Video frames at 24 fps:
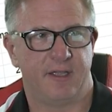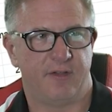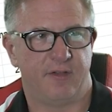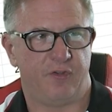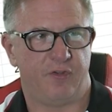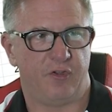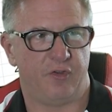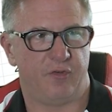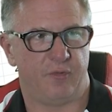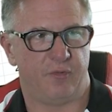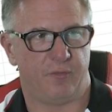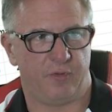If
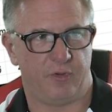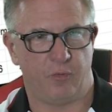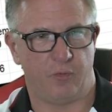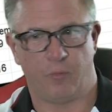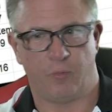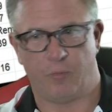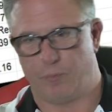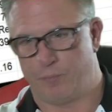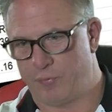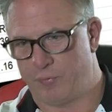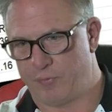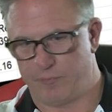
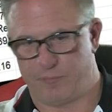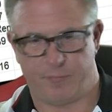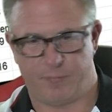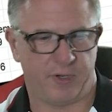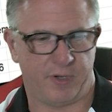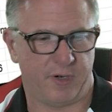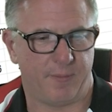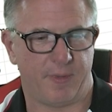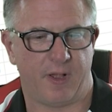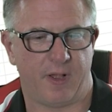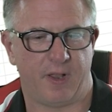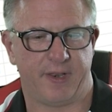you put
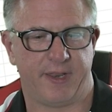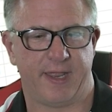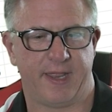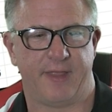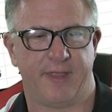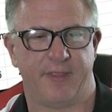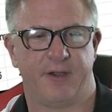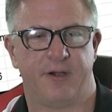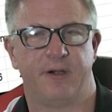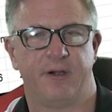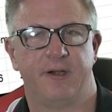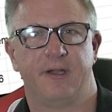them all
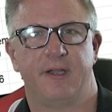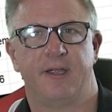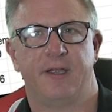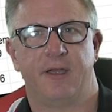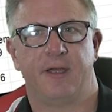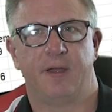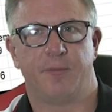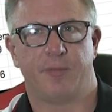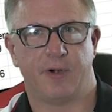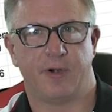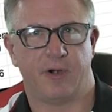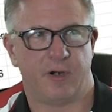together
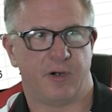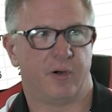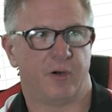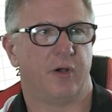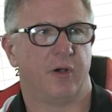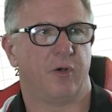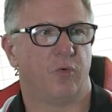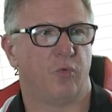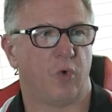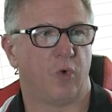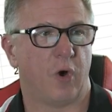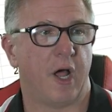per
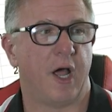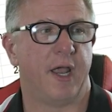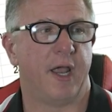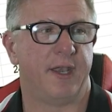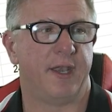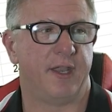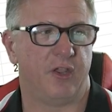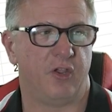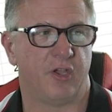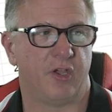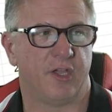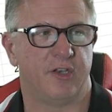
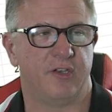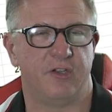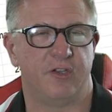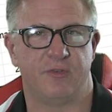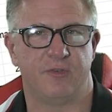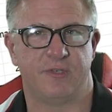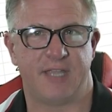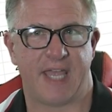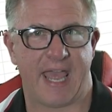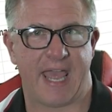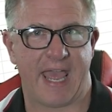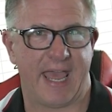run, you can do
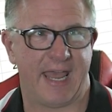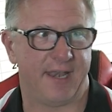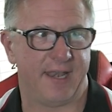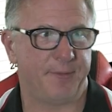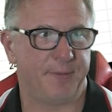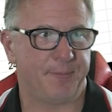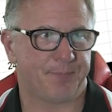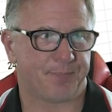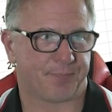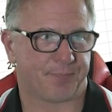10